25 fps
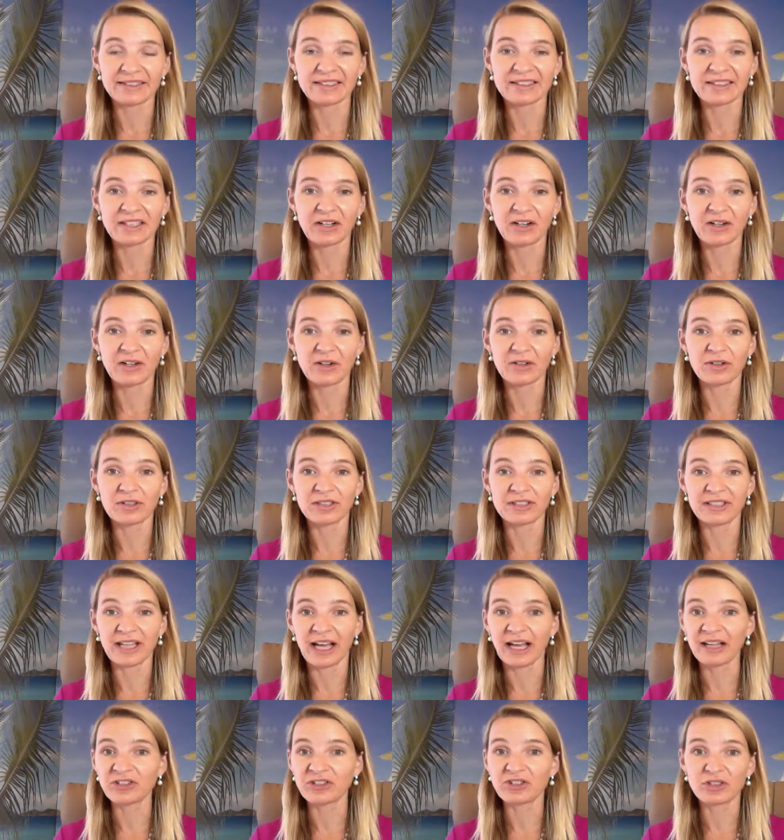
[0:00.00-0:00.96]
so
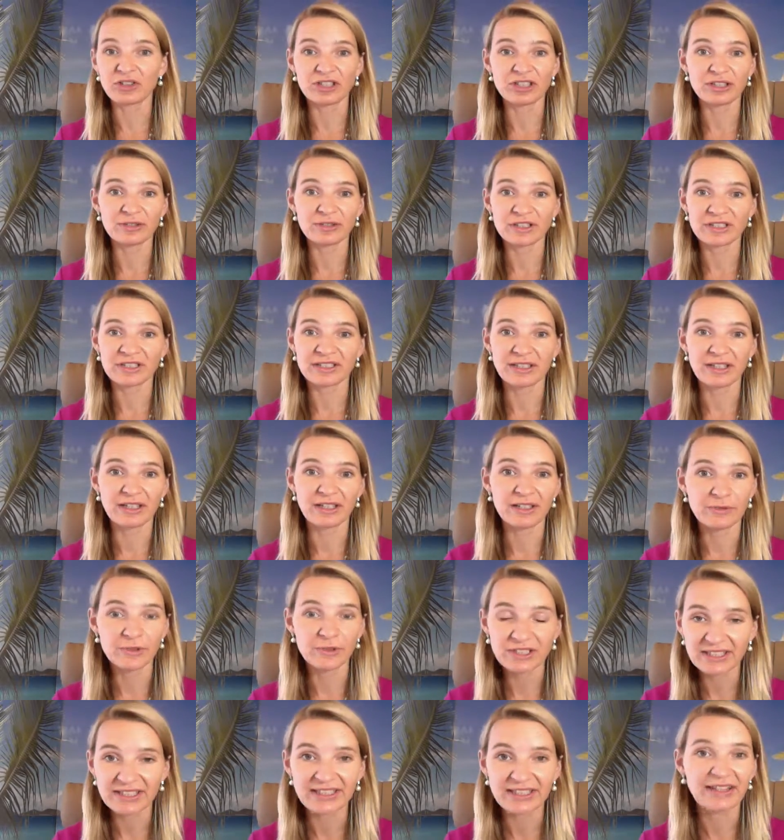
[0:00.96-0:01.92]
that journey was, uh,
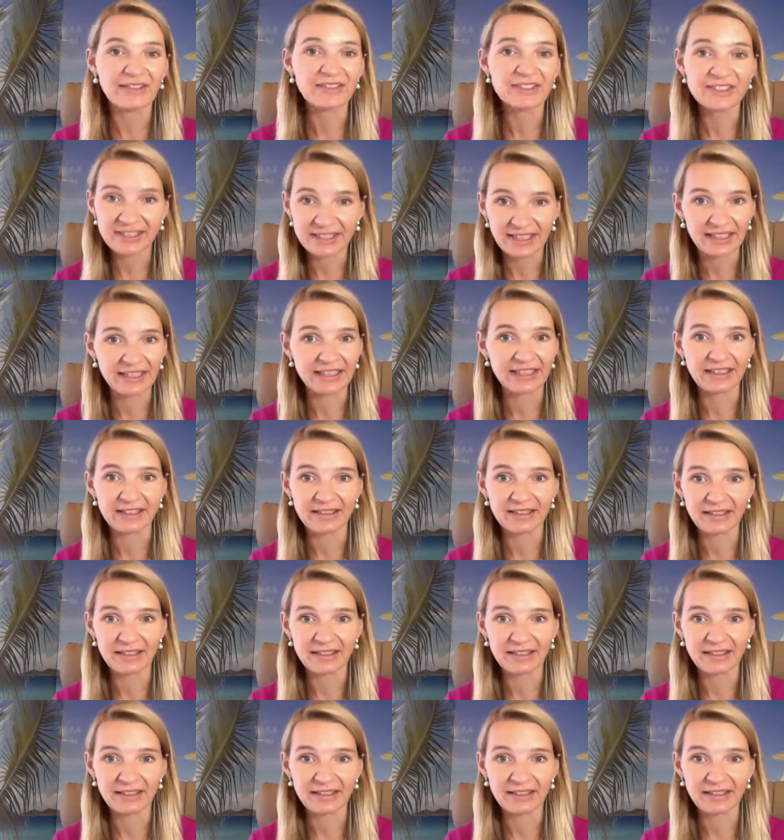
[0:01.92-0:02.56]
was devastating.